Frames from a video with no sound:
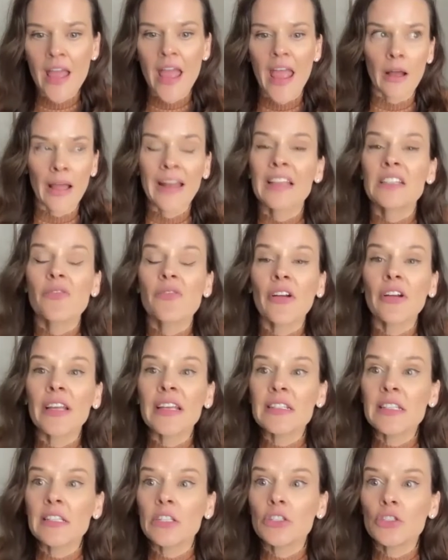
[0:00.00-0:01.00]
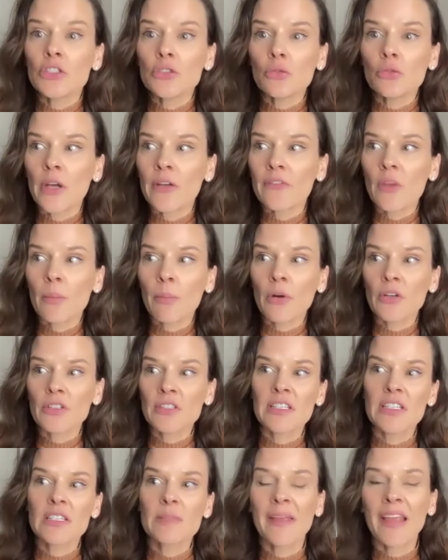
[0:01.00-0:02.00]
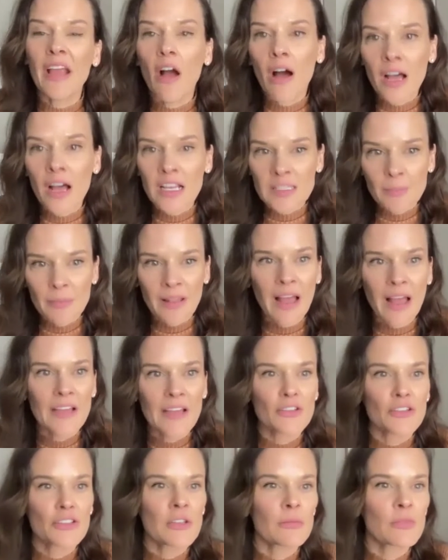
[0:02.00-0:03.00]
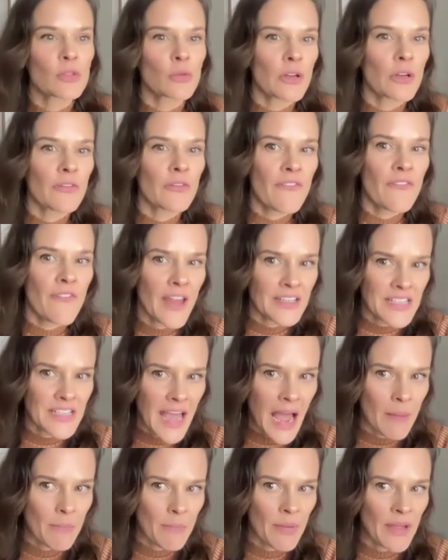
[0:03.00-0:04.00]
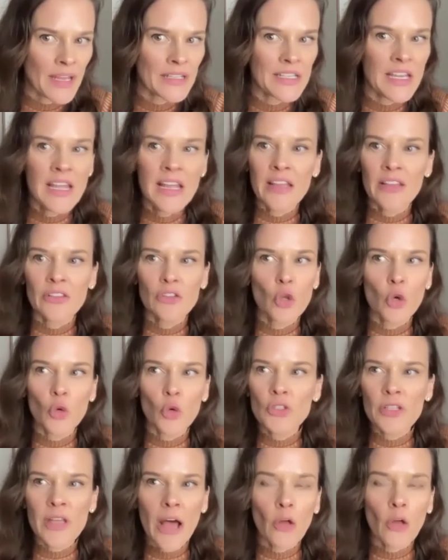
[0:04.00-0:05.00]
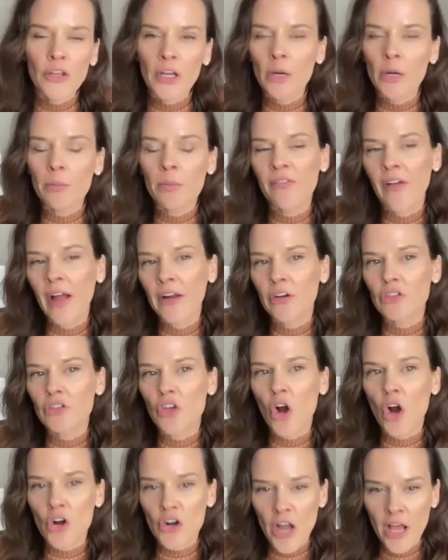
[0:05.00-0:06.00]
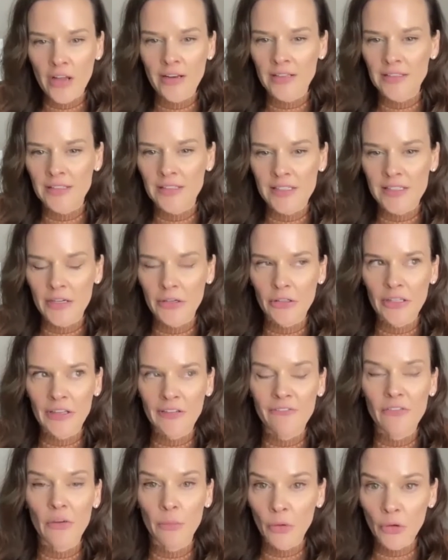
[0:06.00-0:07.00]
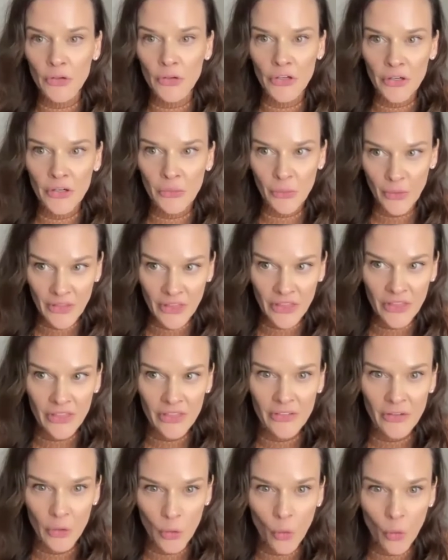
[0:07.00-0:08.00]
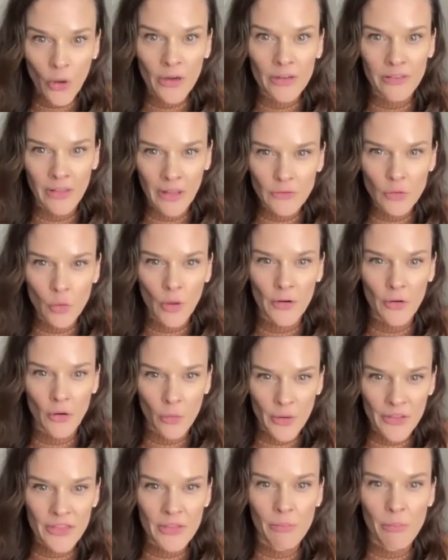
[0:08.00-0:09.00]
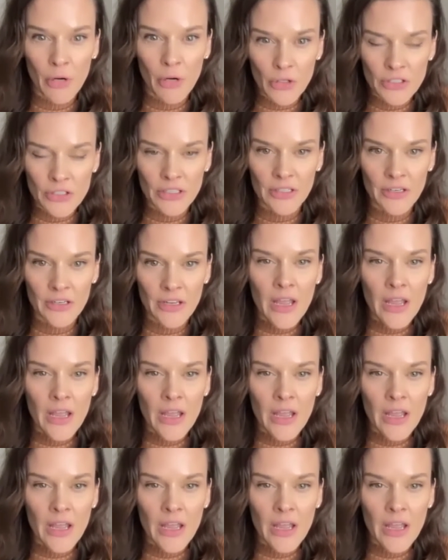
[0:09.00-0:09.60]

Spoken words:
And it's very easy to do if the person is being hospitalized or some sort of event happened. Those healthcare providers are not necessarily familiar with your loved one or with the person.